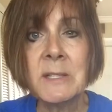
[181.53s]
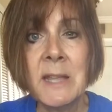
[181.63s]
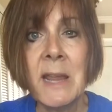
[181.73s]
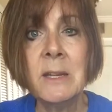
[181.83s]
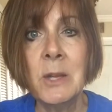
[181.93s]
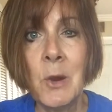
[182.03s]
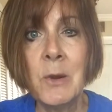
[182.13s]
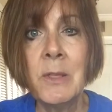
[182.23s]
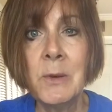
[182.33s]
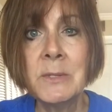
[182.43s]
saying no
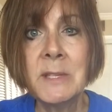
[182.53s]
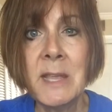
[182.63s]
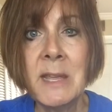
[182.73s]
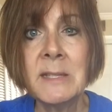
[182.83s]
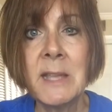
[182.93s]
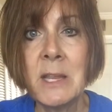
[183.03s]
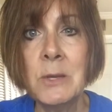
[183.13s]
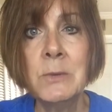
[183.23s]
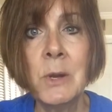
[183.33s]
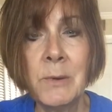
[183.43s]
to those things that
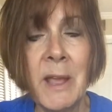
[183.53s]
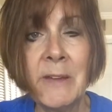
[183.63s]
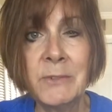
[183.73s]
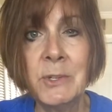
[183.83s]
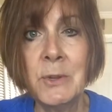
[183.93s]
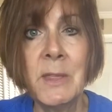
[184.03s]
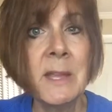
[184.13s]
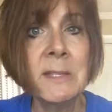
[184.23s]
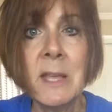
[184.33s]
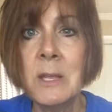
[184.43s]
you don't have to do,
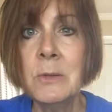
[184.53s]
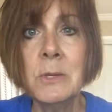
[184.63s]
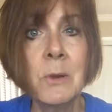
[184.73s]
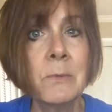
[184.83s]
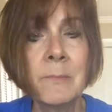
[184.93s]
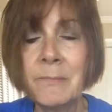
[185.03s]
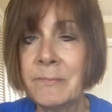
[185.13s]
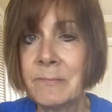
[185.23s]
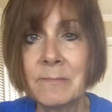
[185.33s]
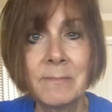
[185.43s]
things that you don't
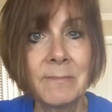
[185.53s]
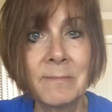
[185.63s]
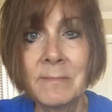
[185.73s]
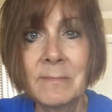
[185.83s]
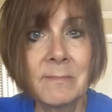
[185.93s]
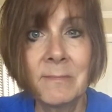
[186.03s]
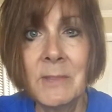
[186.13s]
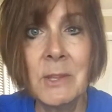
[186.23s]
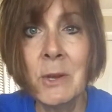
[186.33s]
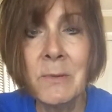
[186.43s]

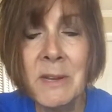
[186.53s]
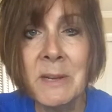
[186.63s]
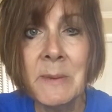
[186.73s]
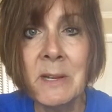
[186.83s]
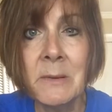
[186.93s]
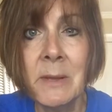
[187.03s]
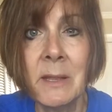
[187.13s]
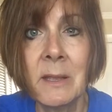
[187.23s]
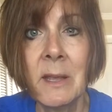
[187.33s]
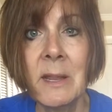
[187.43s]
need to be
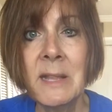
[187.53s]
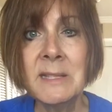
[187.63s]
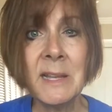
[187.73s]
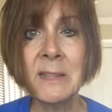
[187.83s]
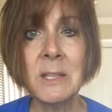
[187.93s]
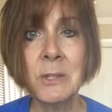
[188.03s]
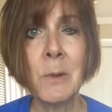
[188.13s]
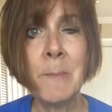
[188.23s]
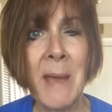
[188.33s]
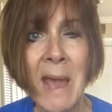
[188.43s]
doing. It's not that
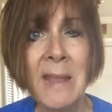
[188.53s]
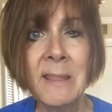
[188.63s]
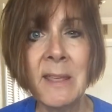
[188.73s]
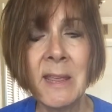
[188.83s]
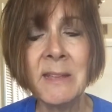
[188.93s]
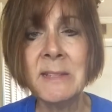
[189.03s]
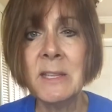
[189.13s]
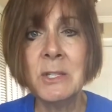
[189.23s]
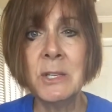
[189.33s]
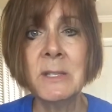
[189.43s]
they're bad things.
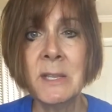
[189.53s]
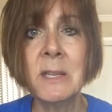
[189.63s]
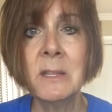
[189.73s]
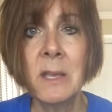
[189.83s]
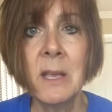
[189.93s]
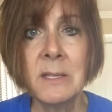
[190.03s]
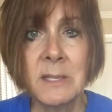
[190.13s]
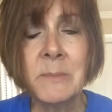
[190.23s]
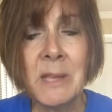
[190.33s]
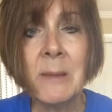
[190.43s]
It's just that
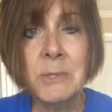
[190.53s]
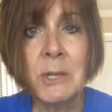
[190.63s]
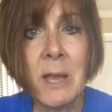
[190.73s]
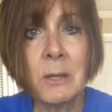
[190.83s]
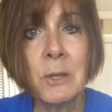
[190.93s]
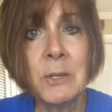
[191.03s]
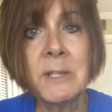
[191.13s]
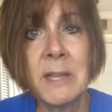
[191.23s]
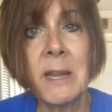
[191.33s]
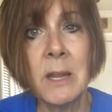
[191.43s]
sometimes you got to learn
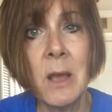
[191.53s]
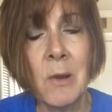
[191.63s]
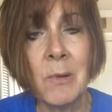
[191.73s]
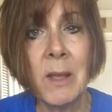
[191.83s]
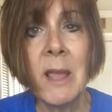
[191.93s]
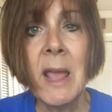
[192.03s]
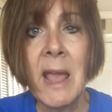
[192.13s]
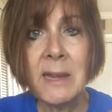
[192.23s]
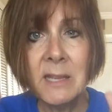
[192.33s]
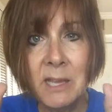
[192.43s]
to say no
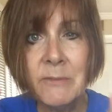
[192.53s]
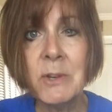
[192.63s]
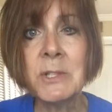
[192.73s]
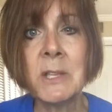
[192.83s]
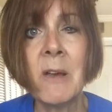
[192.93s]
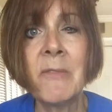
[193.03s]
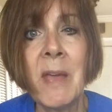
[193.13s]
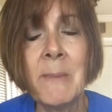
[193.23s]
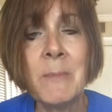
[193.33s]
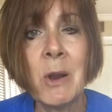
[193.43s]
and give yourself
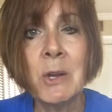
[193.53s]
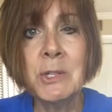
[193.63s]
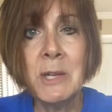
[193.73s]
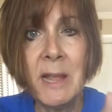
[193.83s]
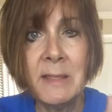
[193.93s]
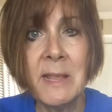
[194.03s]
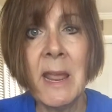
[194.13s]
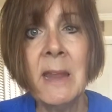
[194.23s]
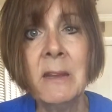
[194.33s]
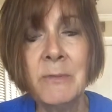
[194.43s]
that margin at
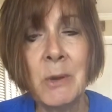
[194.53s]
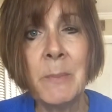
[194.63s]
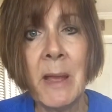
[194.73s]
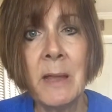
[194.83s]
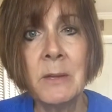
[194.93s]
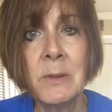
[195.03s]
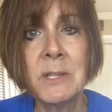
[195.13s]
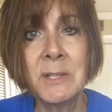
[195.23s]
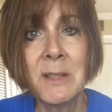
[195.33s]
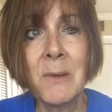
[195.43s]
the end of your
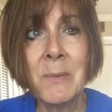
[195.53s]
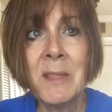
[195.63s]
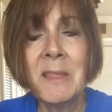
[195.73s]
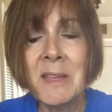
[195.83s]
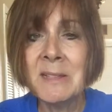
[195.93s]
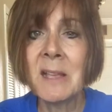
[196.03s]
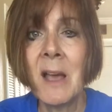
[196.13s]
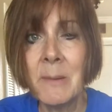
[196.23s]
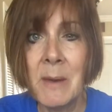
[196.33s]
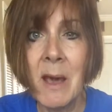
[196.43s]
boundaries so that when things
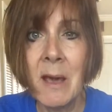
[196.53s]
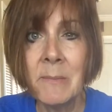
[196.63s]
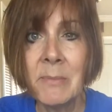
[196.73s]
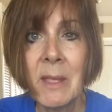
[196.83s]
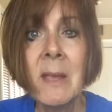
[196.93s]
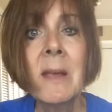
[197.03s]
come up,